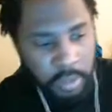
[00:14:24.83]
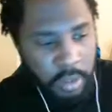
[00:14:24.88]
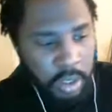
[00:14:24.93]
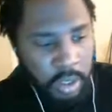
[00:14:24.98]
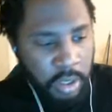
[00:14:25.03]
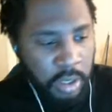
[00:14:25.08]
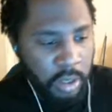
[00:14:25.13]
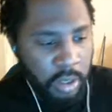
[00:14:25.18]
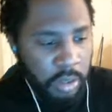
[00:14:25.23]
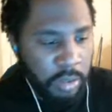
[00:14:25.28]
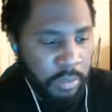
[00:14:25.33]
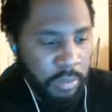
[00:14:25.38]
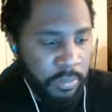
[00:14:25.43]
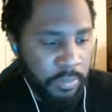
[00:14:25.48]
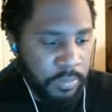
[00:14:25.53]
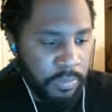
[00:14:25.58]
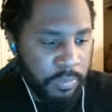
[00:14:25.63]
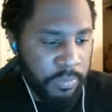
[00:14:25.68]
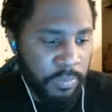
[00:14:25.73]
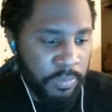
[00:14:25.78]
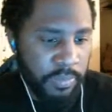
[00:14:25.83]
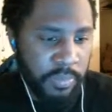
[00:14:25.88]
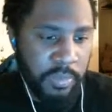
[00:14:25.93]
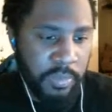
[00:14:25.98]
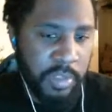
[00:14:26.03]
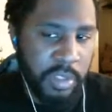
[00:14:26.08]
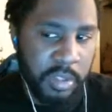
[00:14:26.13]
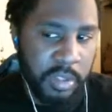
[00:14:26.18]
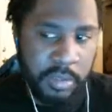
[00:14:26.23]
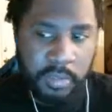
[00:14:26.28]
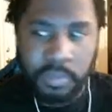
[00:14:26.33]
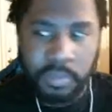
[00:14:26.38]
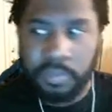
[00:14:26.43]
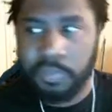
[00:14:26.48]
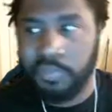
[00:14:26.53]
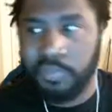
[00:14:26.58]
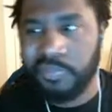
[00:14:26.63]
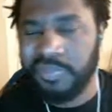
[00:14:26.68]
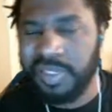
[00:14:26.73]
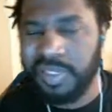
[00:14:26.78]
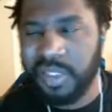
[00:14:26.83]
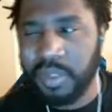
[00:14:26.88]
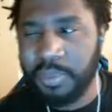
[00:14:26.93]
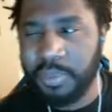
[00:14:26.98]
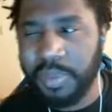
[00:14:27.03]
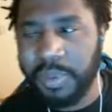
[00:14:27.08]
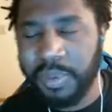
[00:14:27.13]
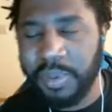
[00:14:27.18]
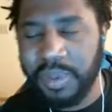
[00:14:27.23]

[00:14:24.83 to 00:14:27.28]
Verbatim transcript: Um, so it's been